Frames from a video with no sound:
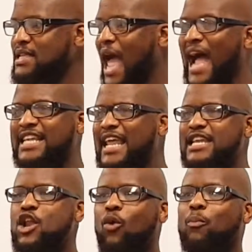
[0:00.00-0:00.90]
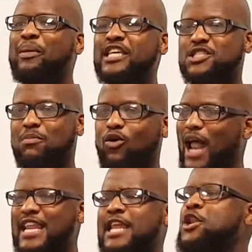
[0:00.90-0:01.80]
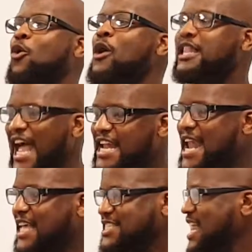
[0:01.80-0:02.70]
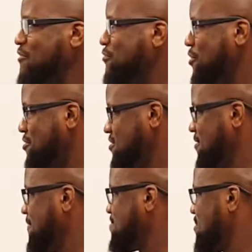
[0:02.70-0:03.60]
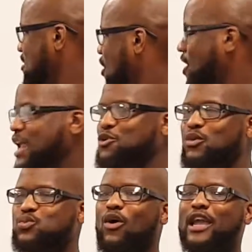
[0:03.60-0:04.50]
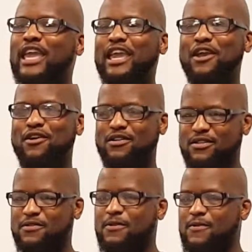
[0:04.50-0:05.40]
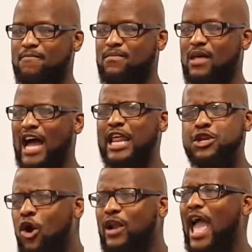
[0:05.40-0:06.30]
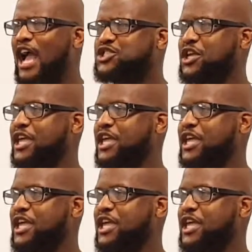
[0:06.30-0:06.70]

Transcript: I didn't know beast mode. I didn't know that next level. All I knew was one gear. I didn't know that extra